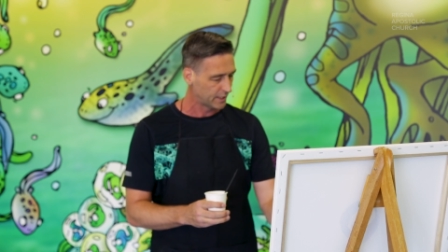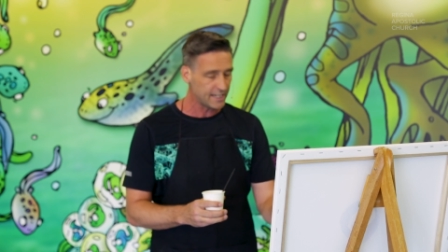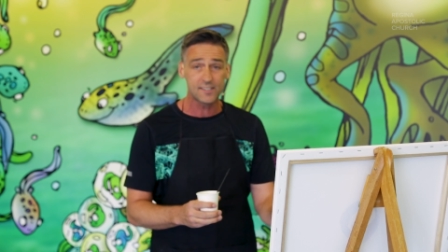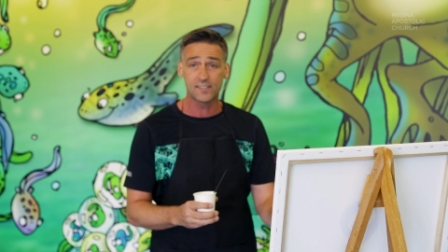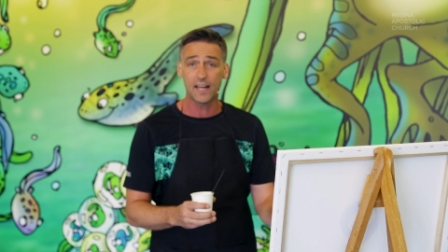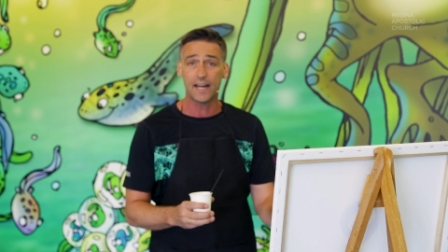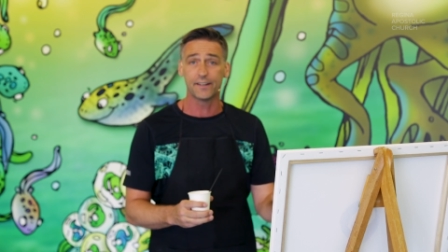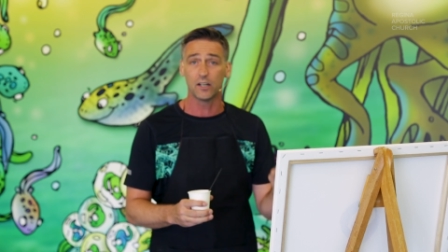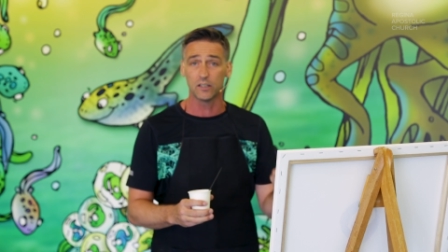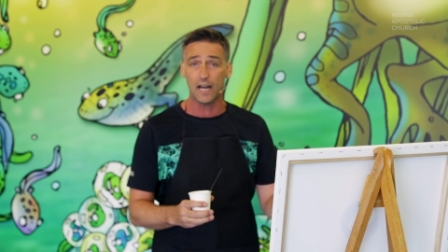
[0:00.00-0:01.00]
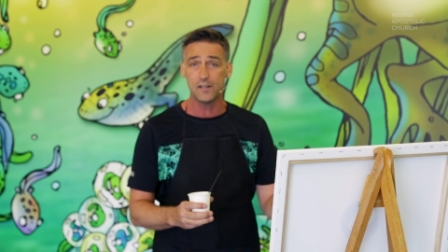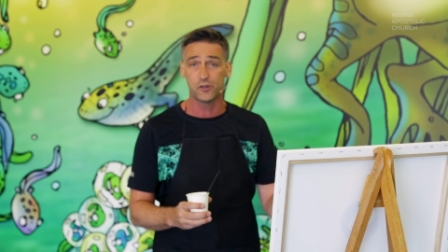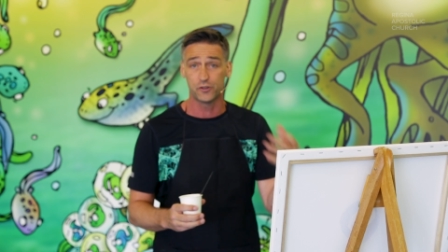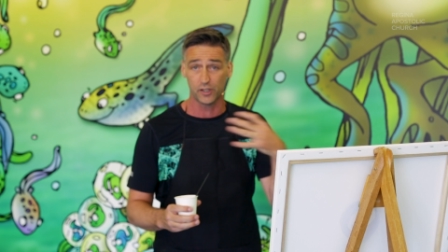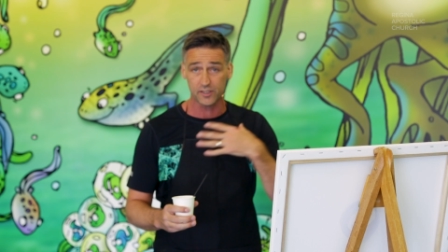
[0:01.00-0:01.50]
It's saying
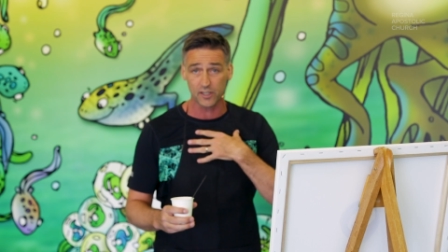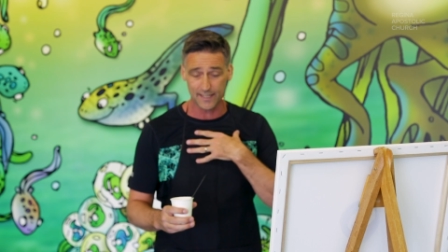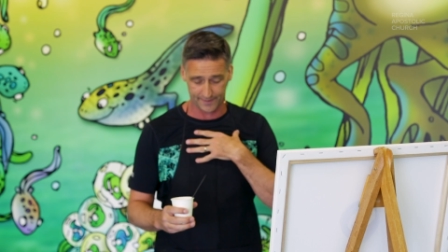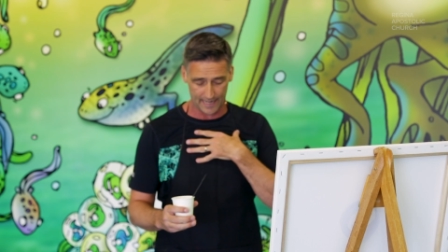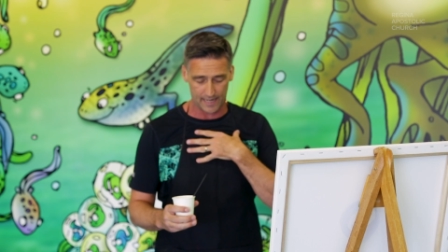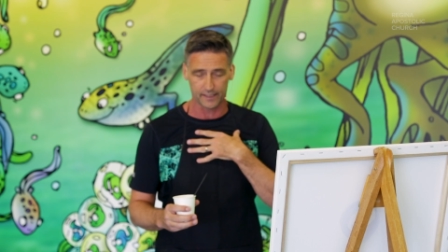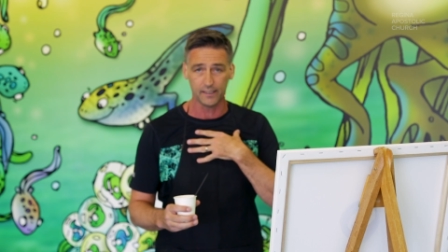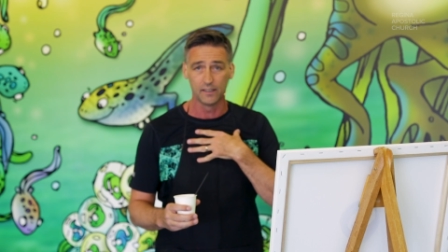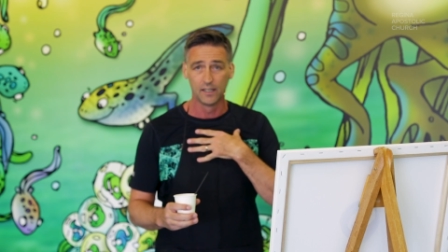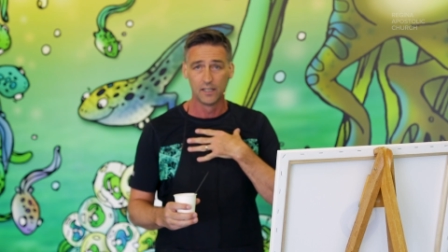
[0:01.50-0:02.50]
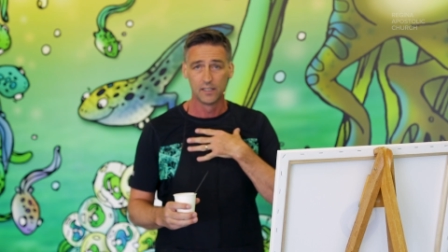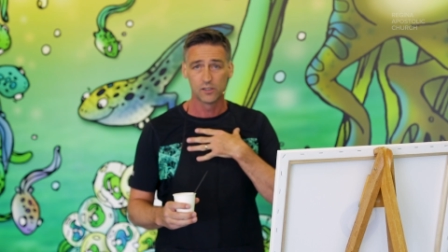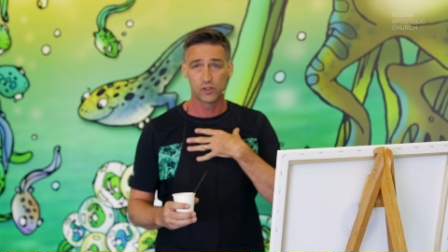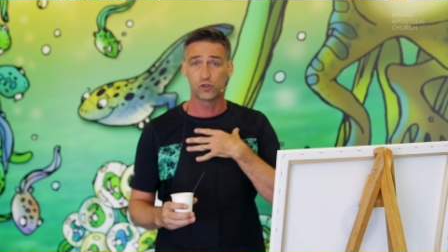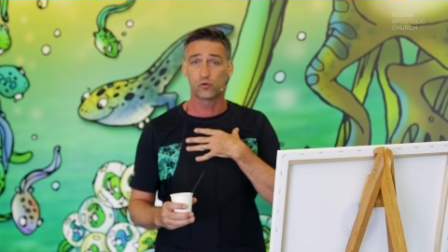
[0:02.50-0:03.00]
Elijah, just like Danny,
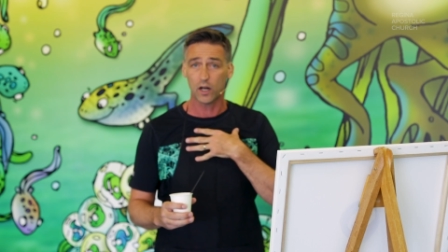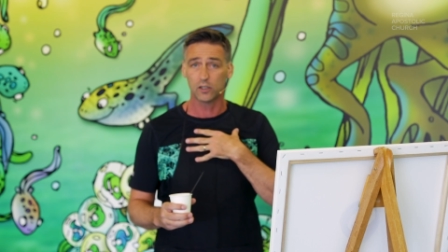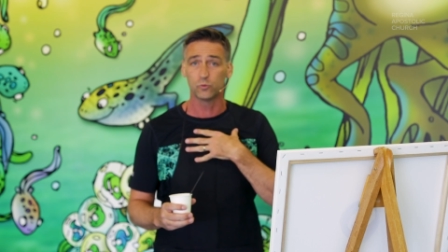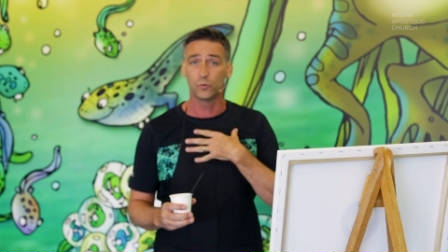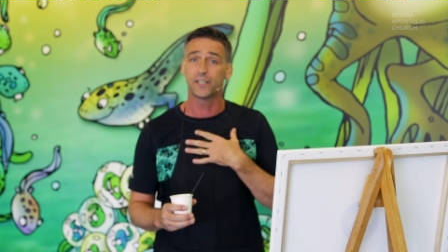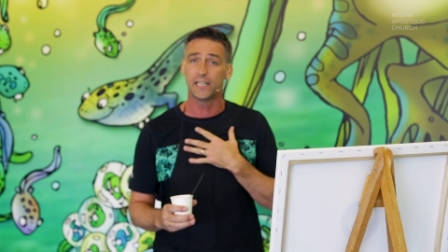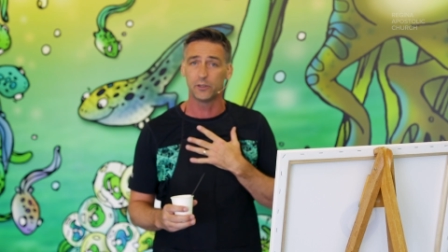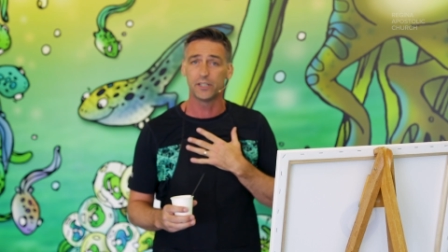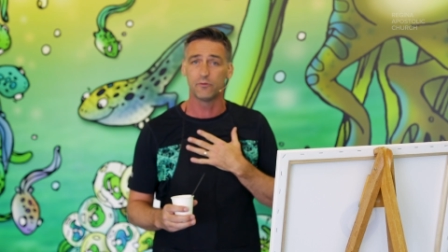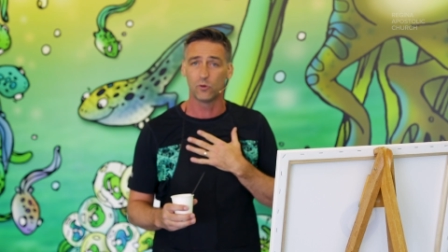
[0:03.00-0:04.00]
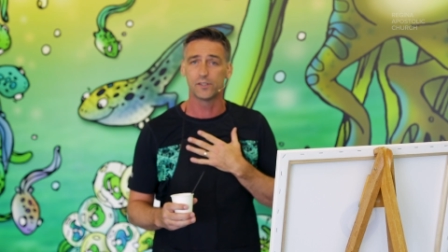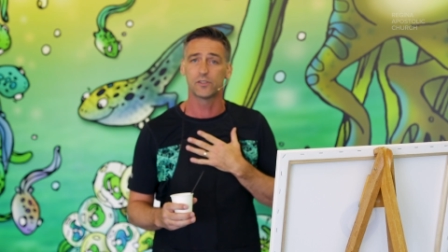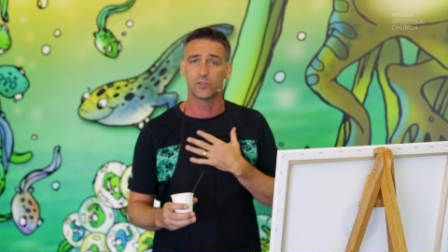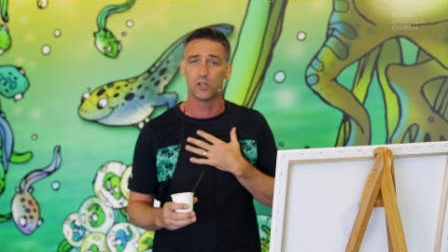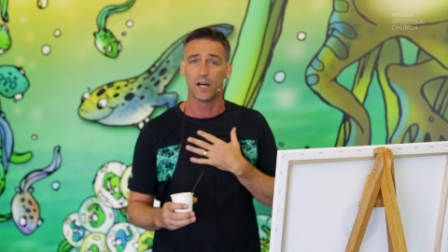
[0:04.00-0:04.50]
struggled with hearing the voice
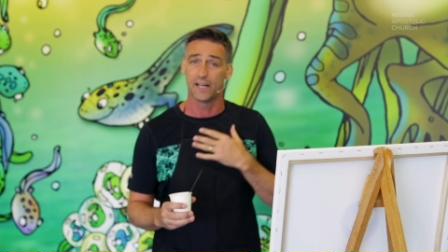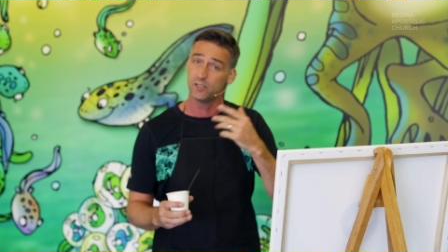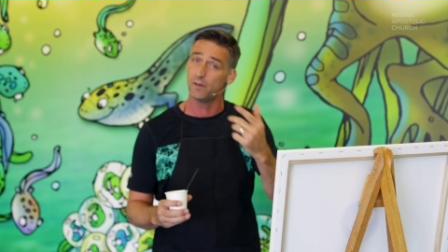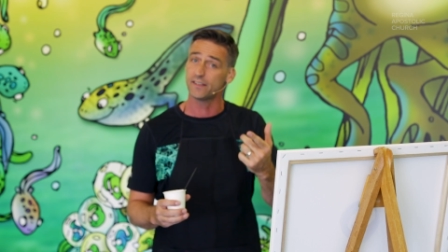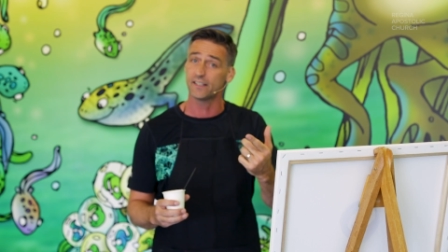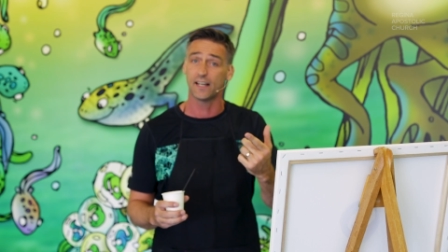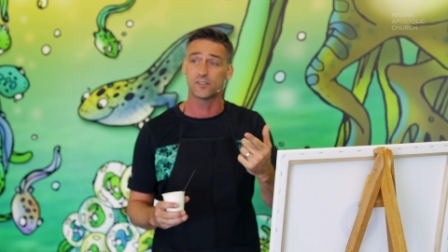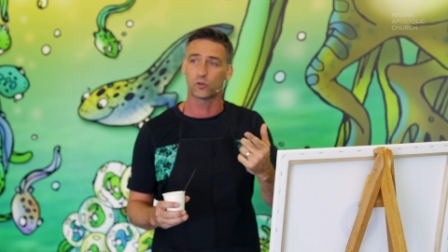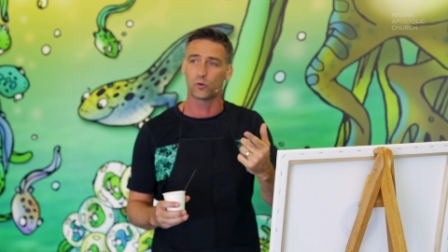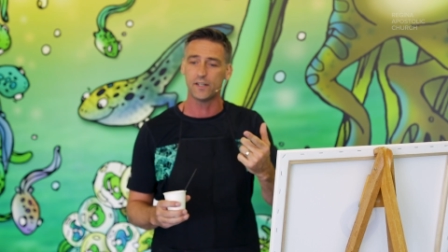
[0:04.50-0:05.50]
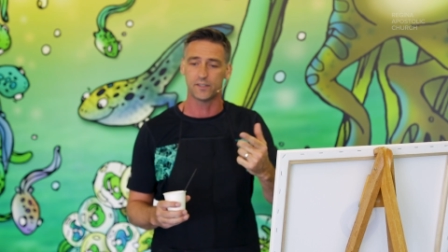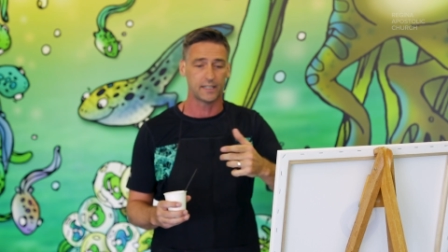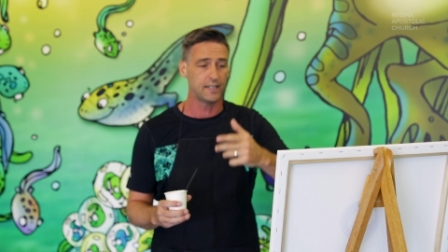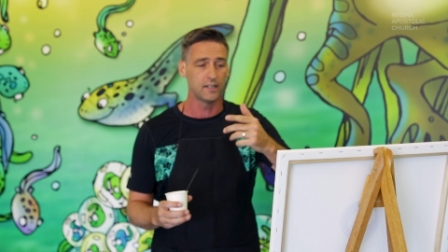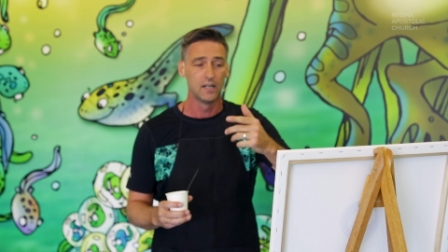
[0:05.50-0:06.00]
of God. And you might think that's crazy.
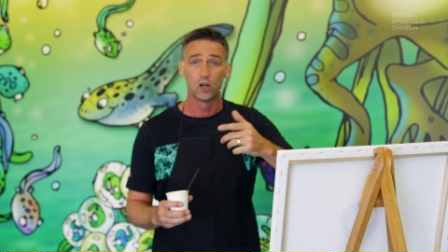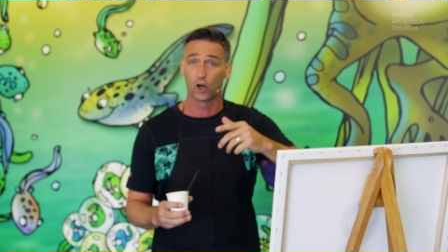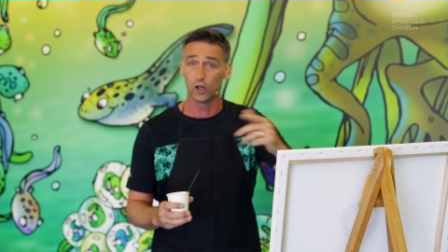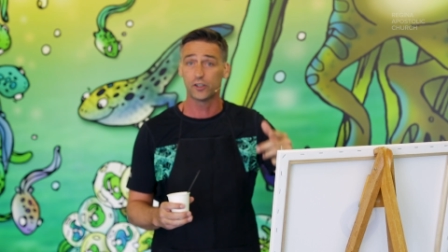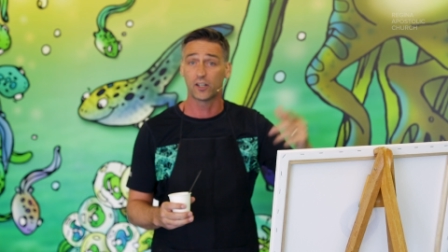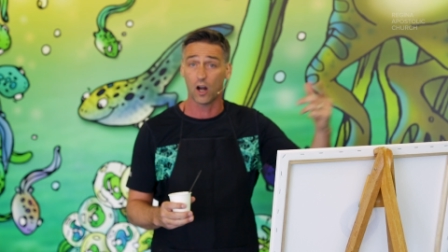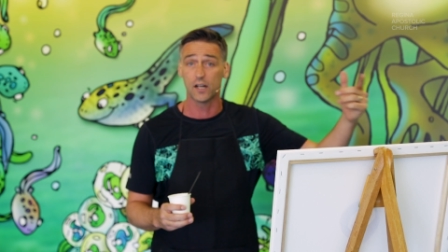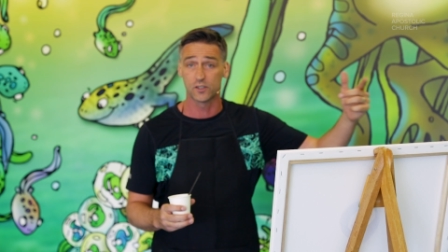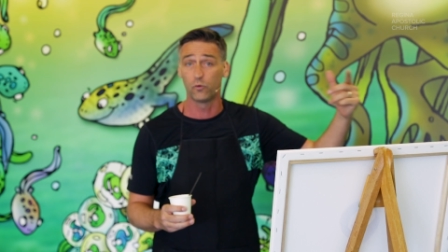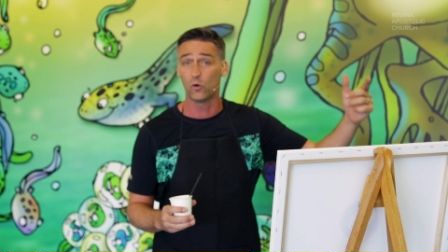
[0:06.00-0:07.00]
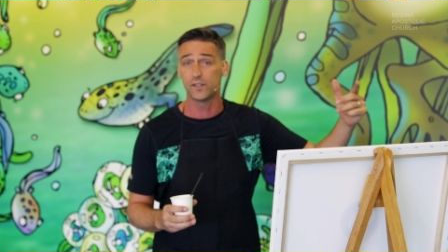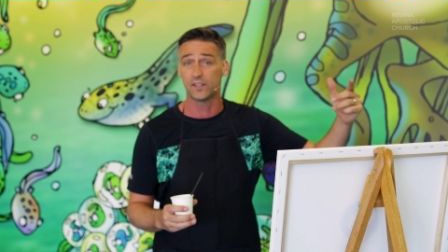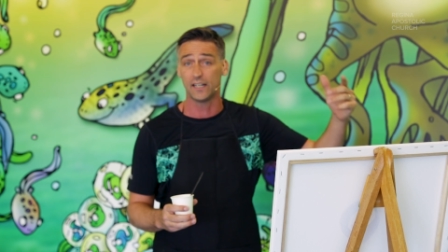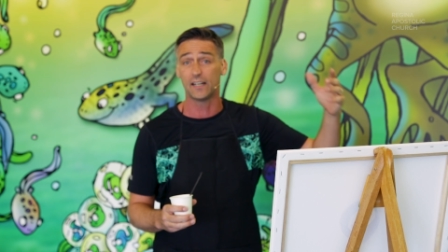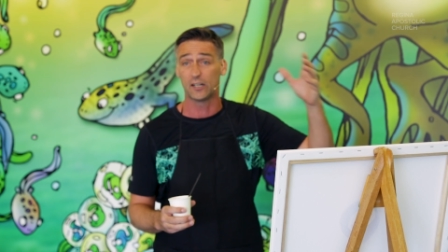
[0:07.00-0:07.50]
He heard God's
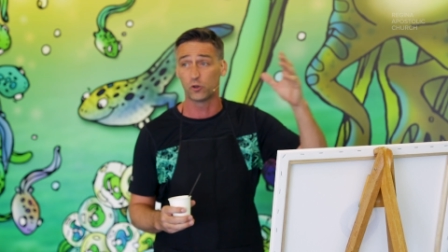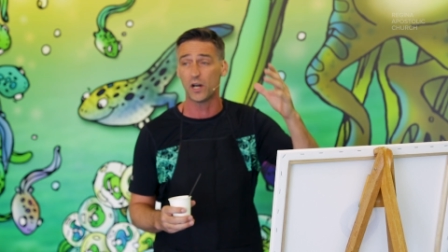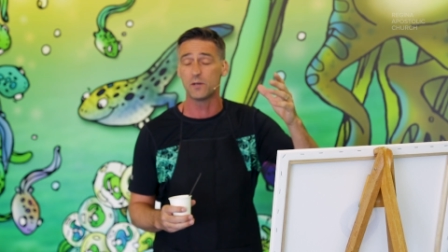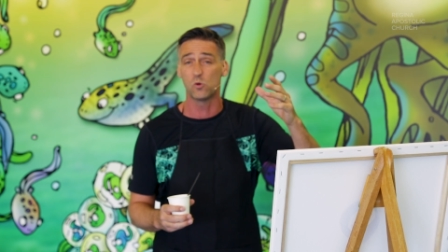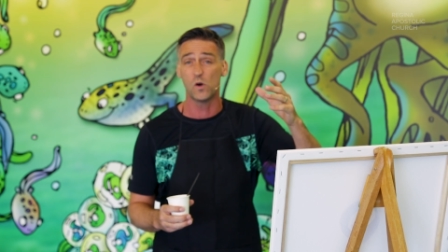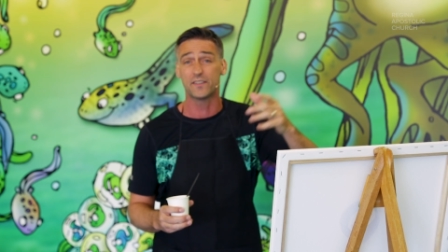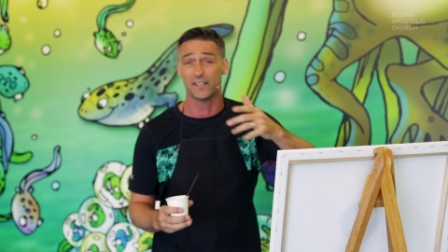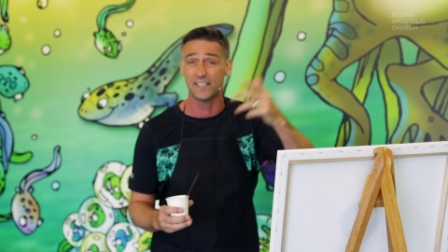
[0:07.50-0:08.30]
voice in incredible ways.